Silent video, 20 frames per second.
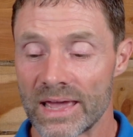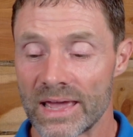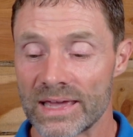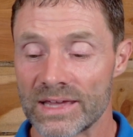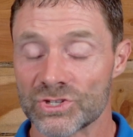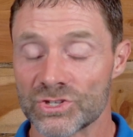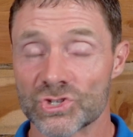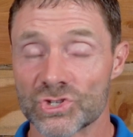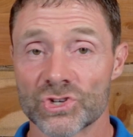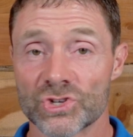
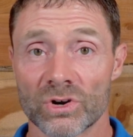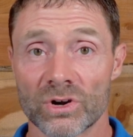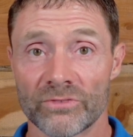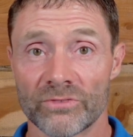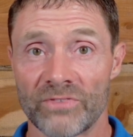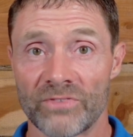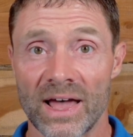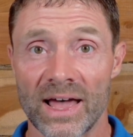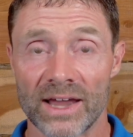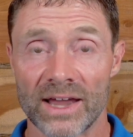
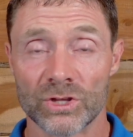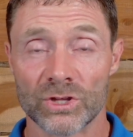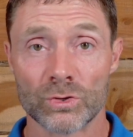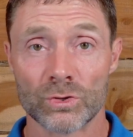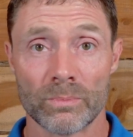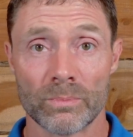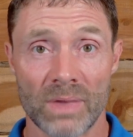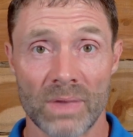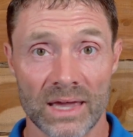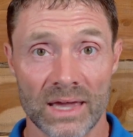certified
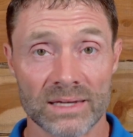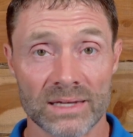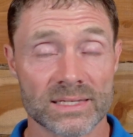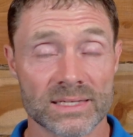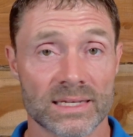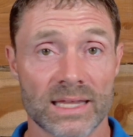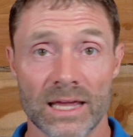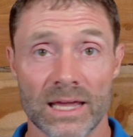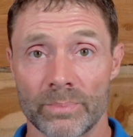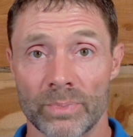humane
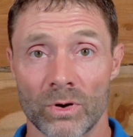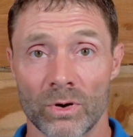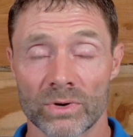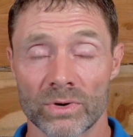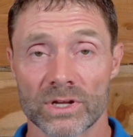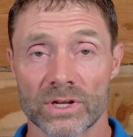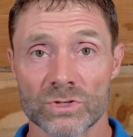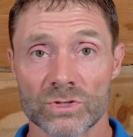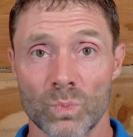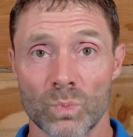stamp on it
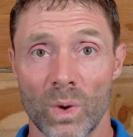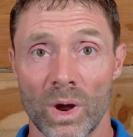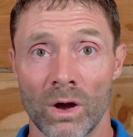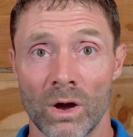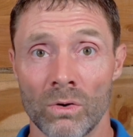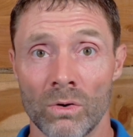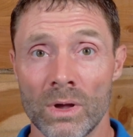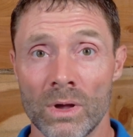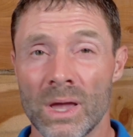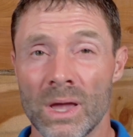as
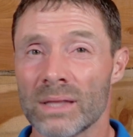well,